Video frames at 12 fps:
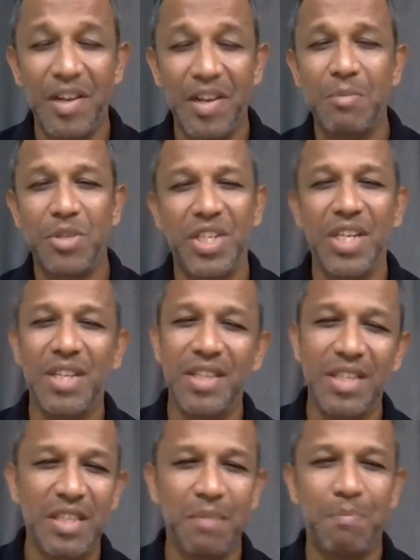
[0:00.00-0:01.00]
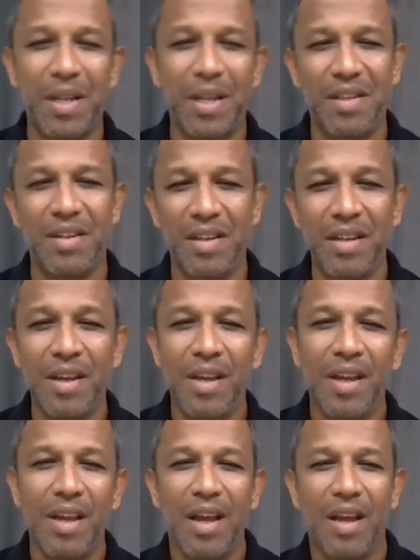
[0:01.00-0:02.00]
Green Machine, the Isipathana
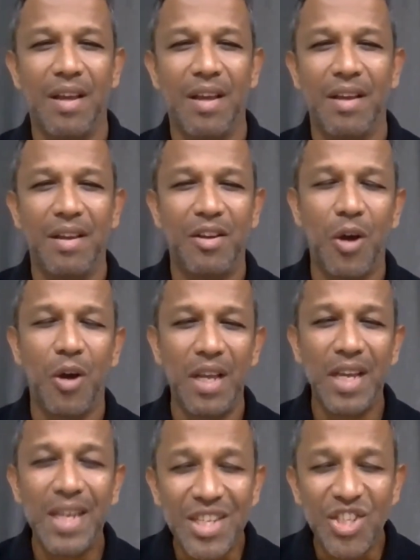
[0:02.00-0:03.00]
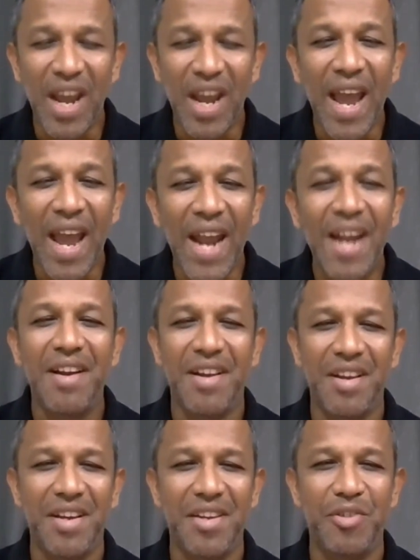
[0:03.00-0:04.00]
College and
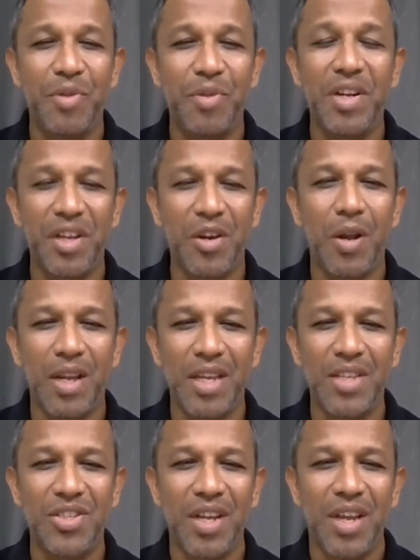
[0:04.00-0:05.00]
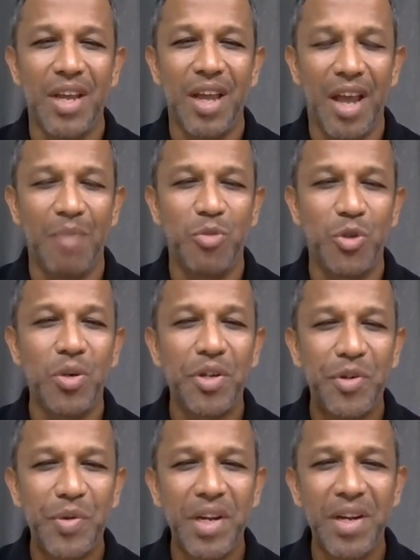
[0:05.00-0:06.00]
Trinity College, I'm
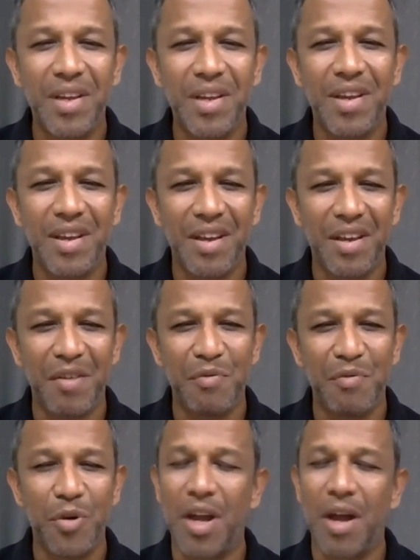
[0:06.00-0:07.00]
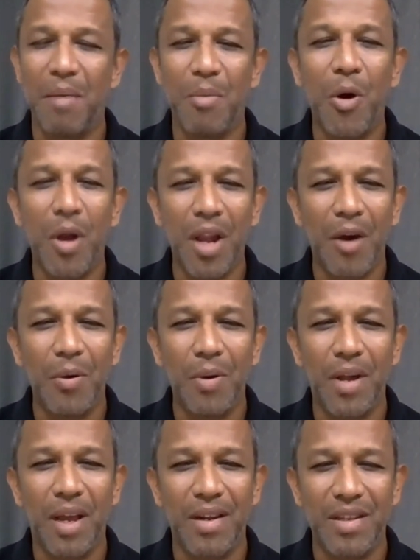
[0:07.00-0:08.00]
sure Trinity would come all
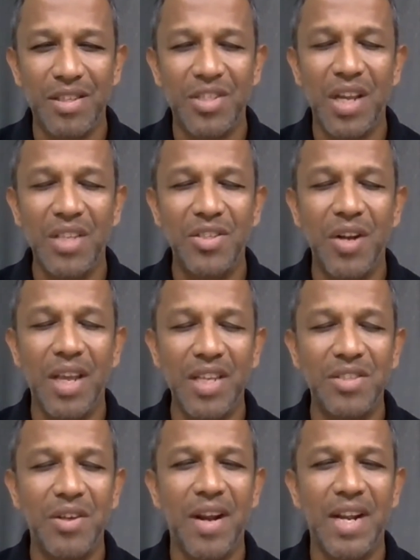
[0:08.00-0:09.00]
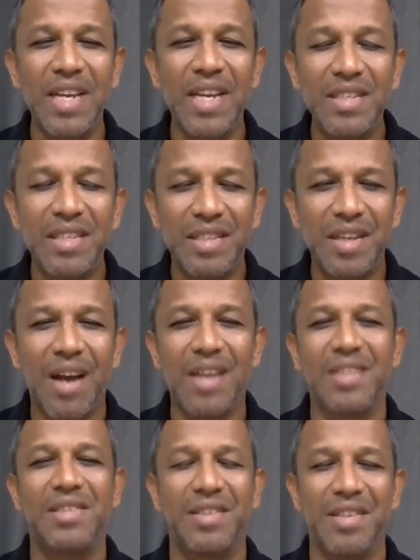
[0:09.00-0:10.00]
out, and it's not an easy
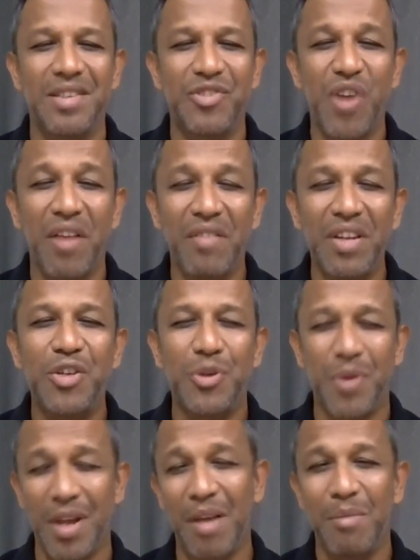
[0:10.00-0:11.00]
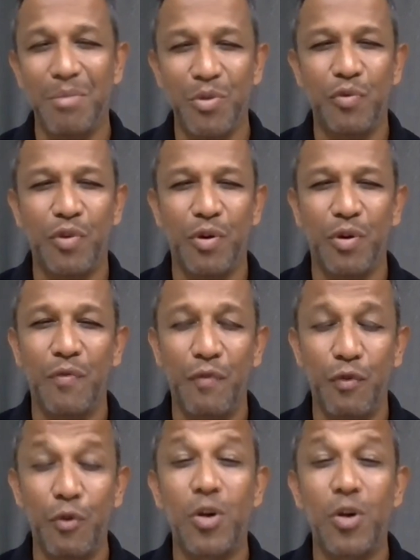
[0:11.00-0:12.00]
task traveling to Colombo for
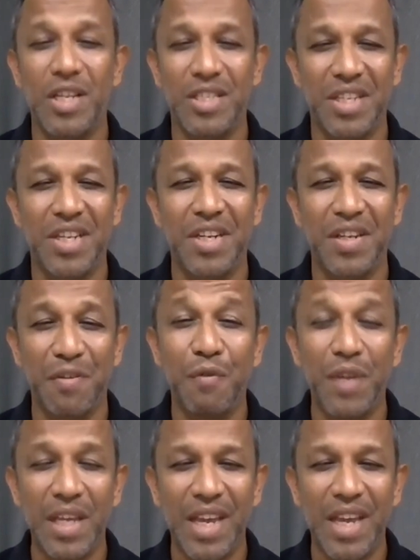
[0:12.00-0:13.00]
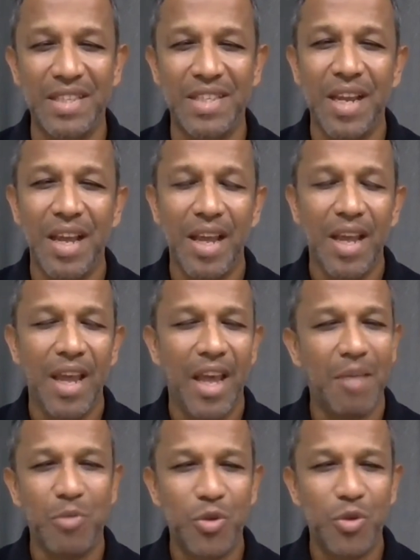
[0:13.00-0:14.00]
4 consecutive weekends.
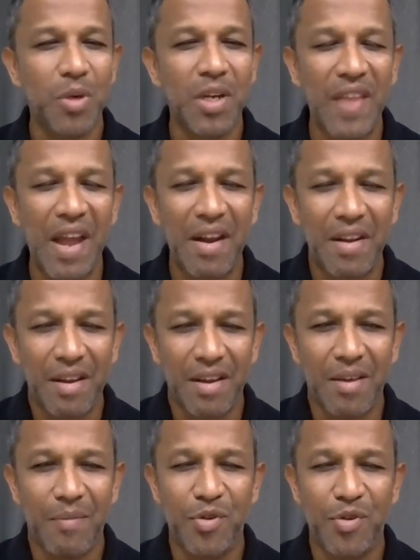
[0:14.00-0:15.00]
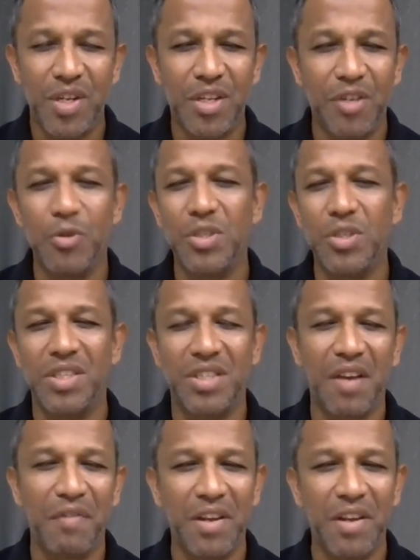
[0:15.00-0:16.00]
And I'm sure that Trinity coaching
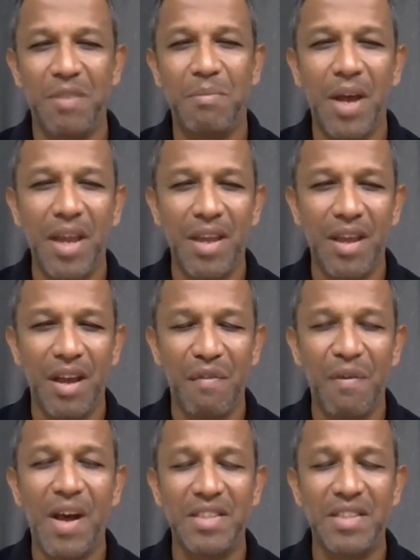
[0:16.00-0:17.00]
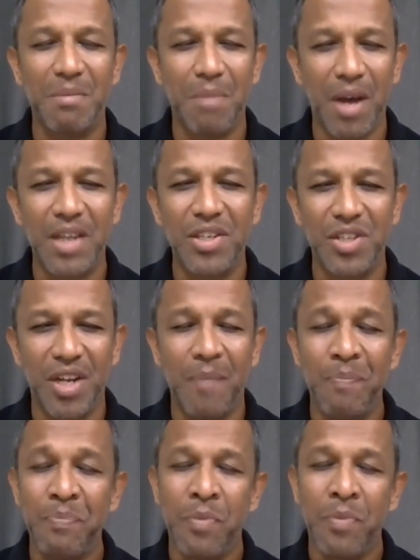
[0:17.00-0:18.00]
staff headed by Fazil
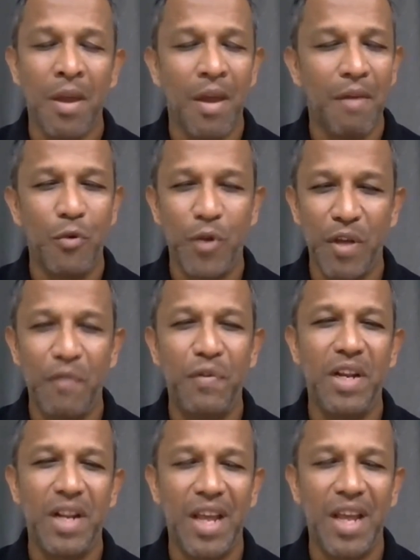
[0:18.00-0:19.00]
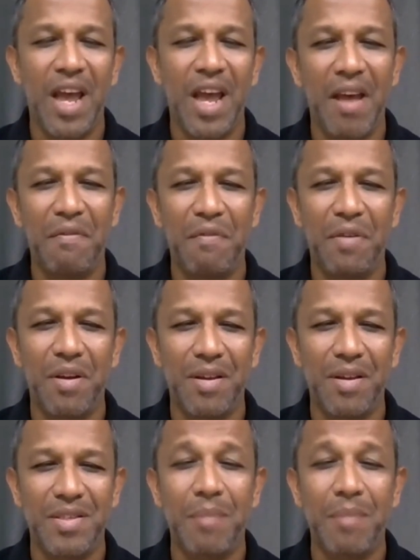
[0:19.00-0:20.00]
Marija would definitely
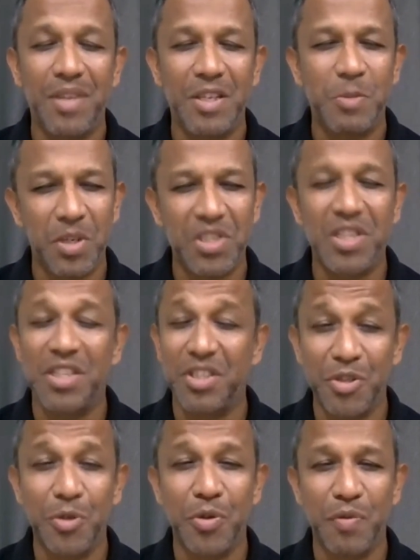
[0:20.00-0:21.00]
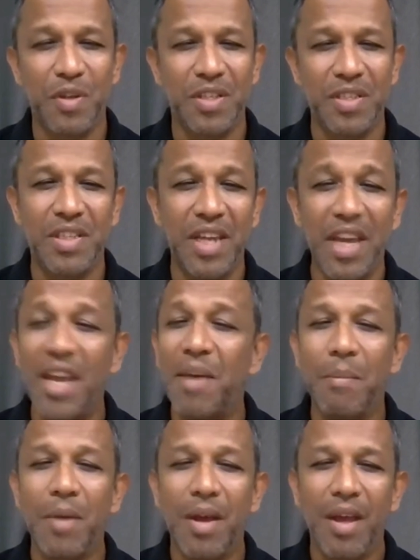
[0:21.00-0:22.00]
have something special stored for this
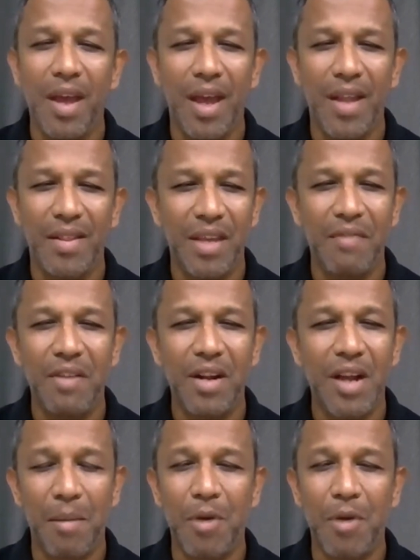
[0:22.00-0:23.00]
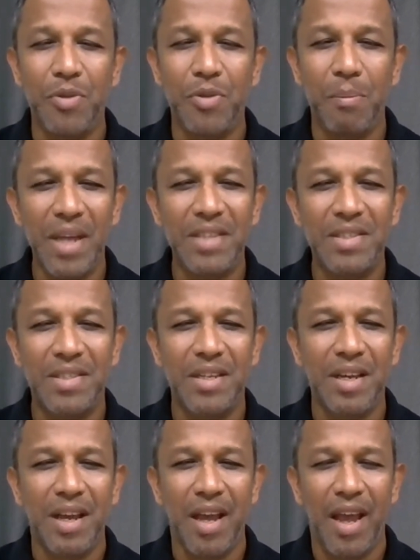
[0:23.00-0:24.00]
game, and they will come out the best.
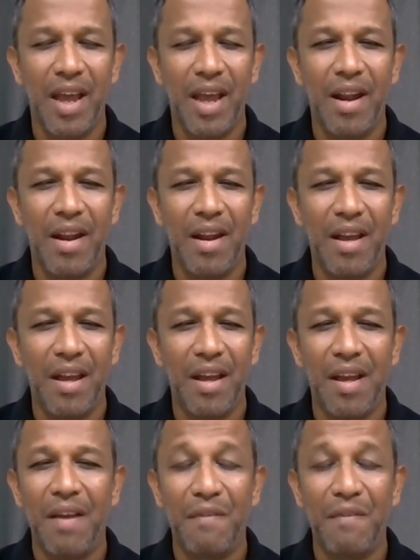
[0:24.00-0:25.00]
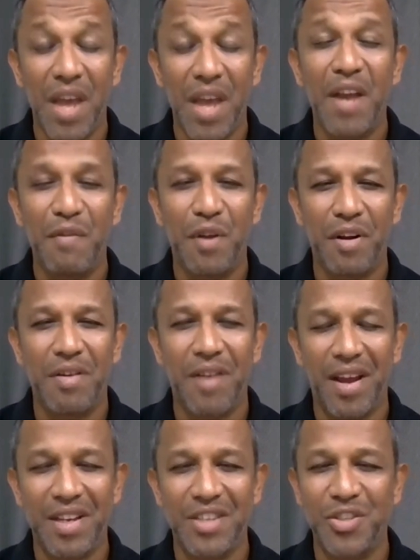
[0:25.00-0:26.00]
And we are in for a
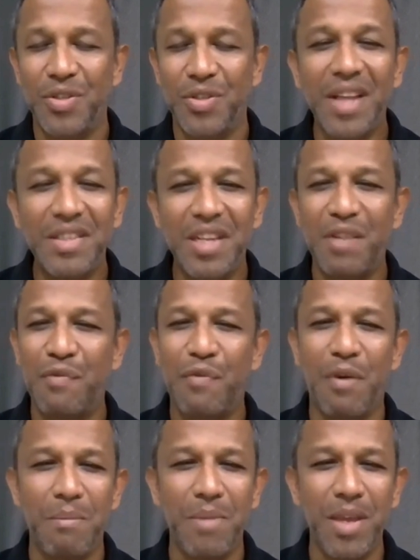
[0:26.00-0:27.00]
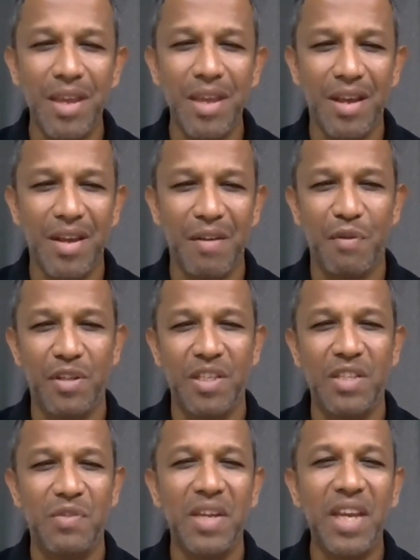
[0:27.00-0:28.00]
cracker. So that's it from me for
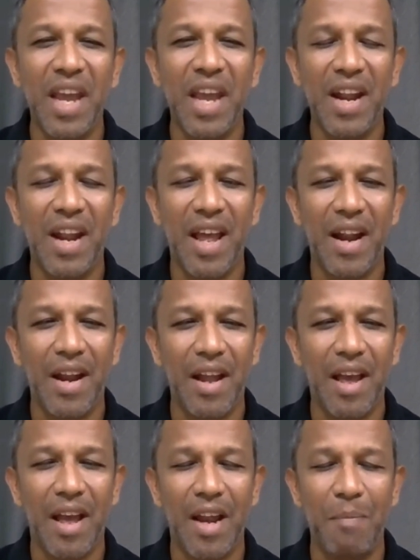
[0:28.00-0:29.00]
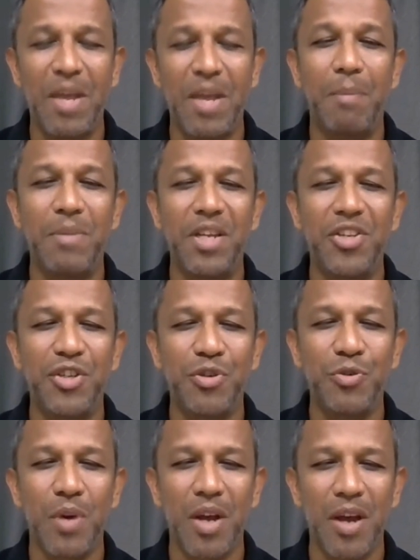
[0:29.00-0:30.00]
this weekend. And let me update
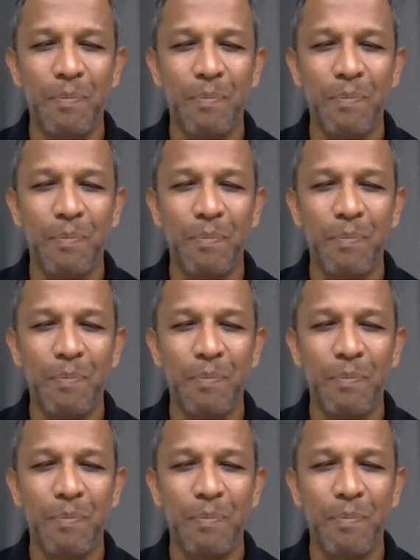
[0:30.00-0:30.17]
you